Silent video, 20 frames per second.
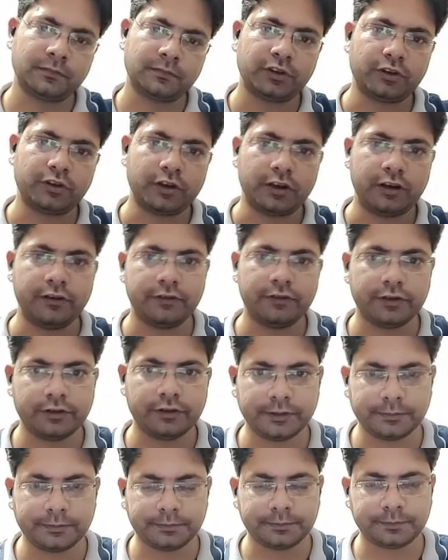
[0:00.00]
Hello
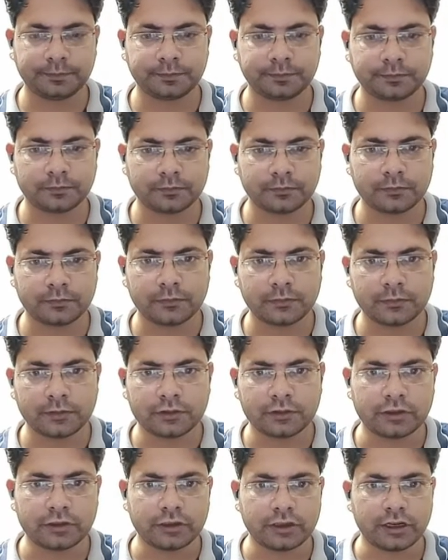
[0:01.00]
everyone.
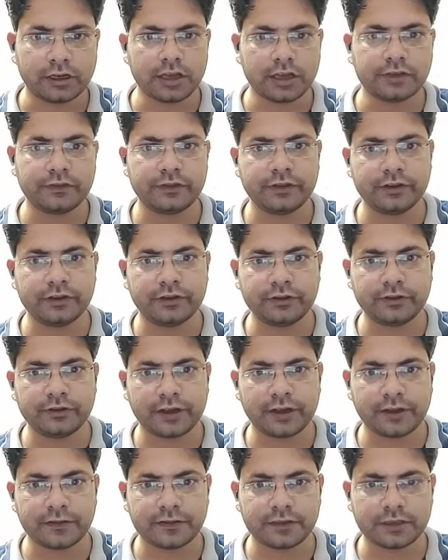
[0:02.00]
So in the last video we
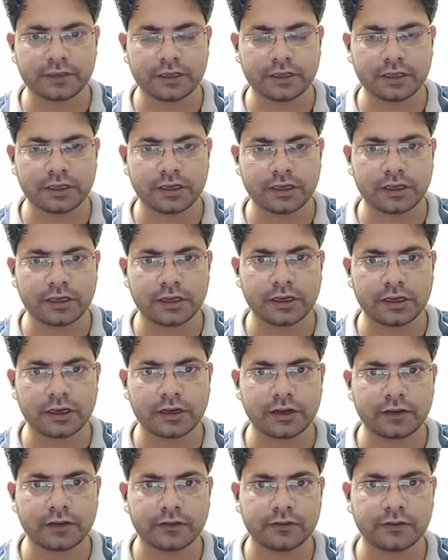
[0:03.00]
have seen
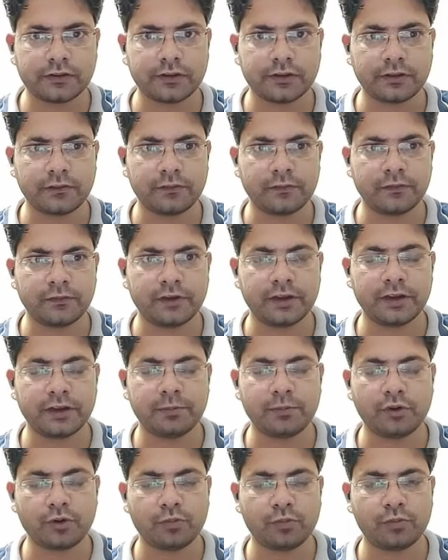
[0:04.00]
some very
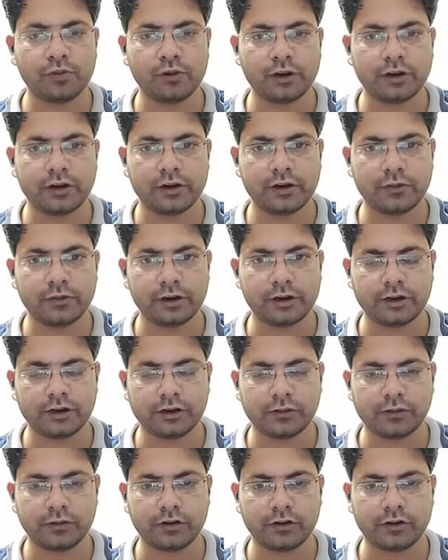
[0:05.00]
popular neural
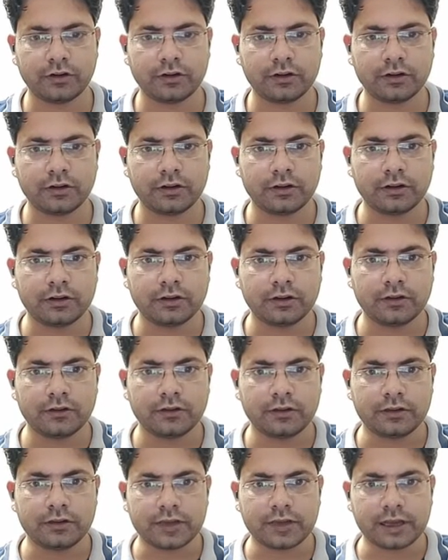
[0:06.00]
network.
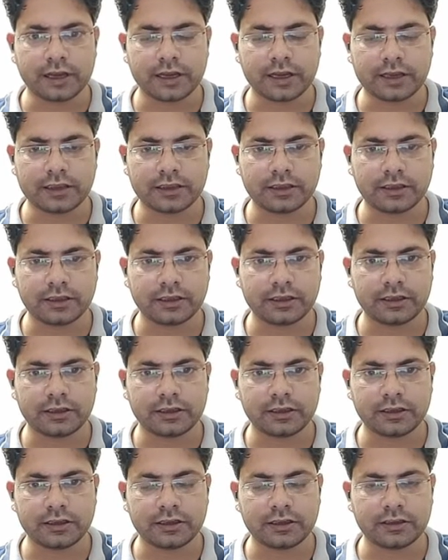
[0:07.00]
One is the AlexNet,
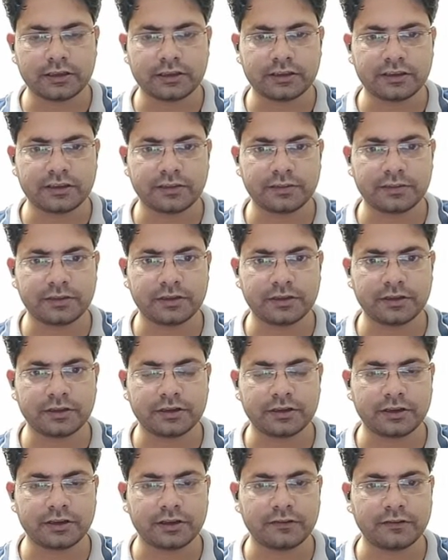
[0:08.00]
another is InceptionNet,
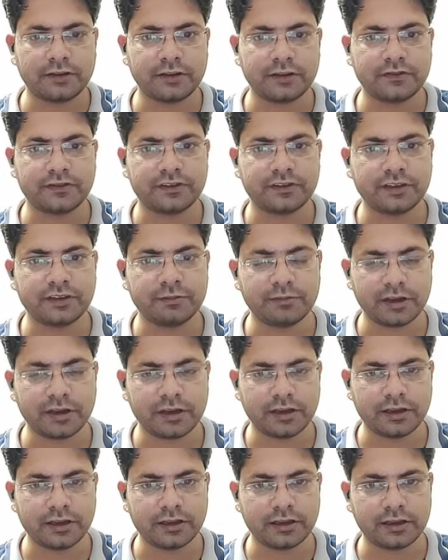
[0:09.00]
and we have seen
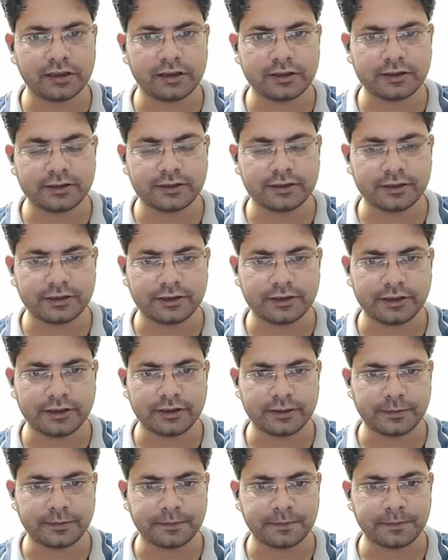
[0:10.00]
many other listed here.
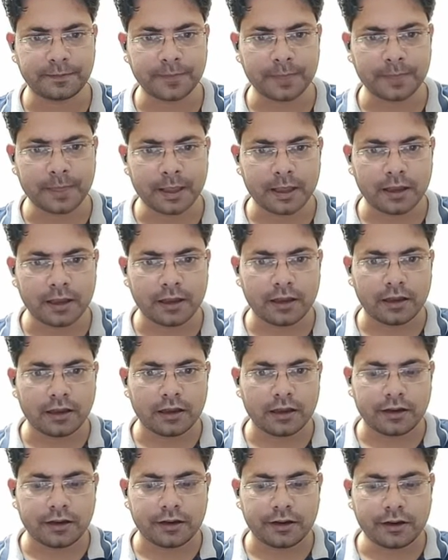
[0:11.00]

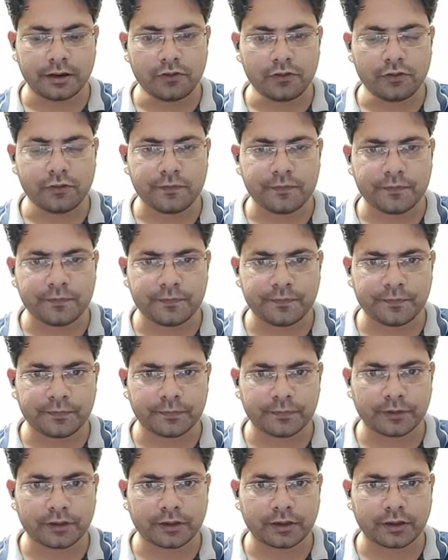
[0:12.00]
Now
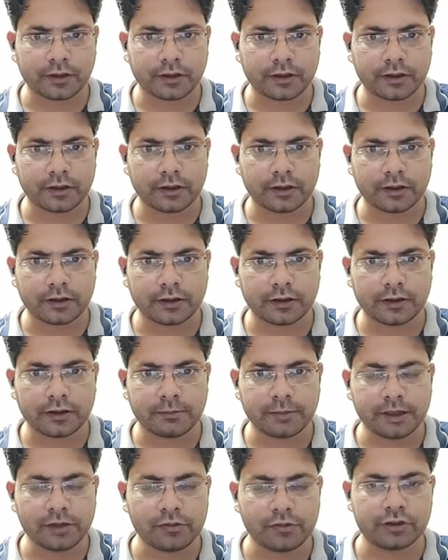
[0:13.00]

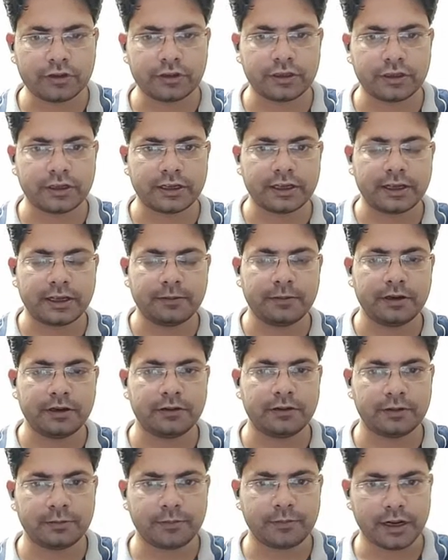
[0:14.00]
big question came in
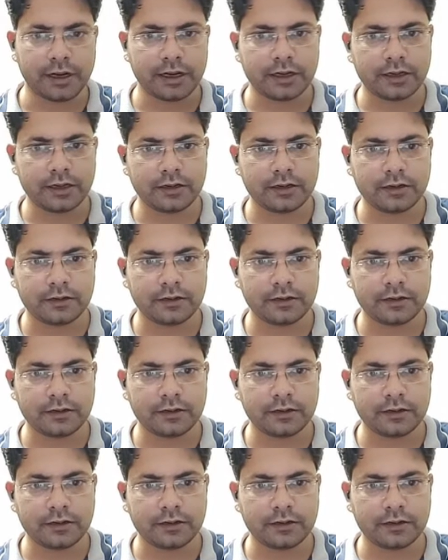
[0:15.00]
our mind,